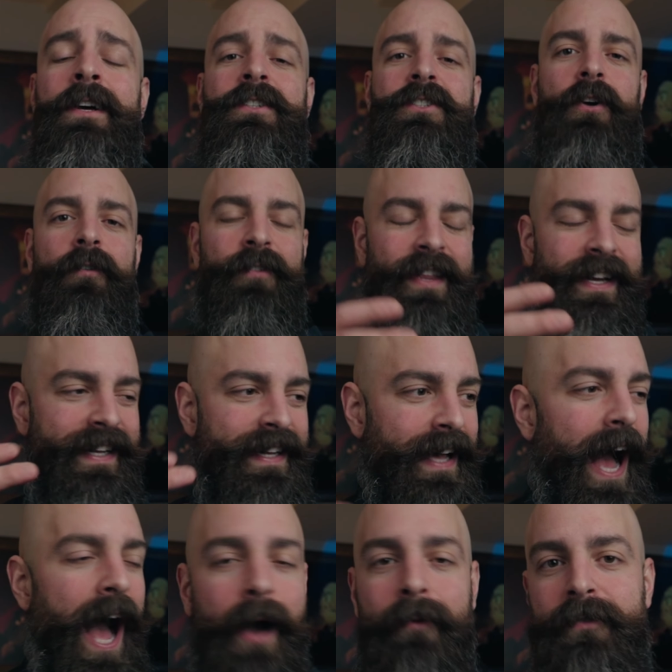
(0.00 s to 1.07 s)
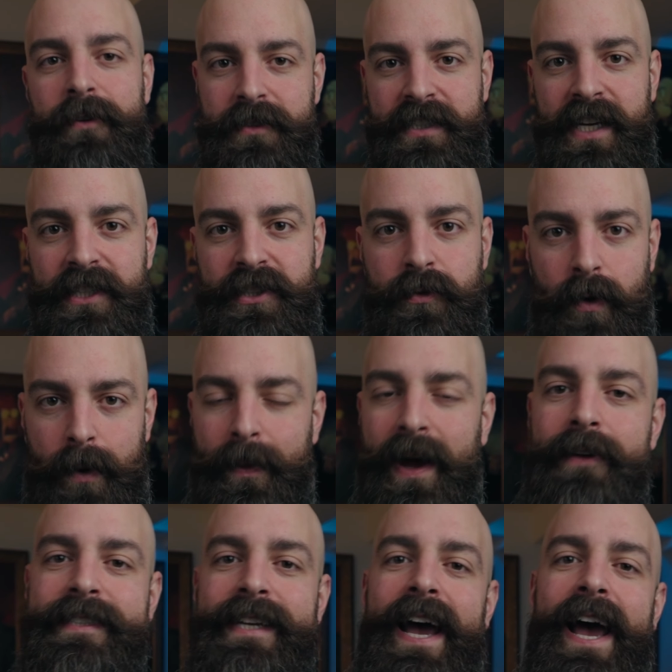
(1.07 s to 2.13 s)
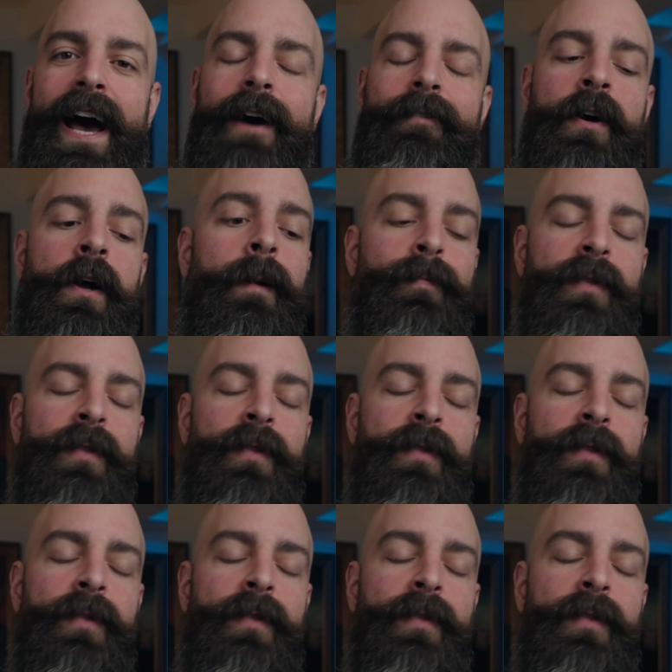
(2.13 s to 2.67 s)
So for the conversation we're about to have,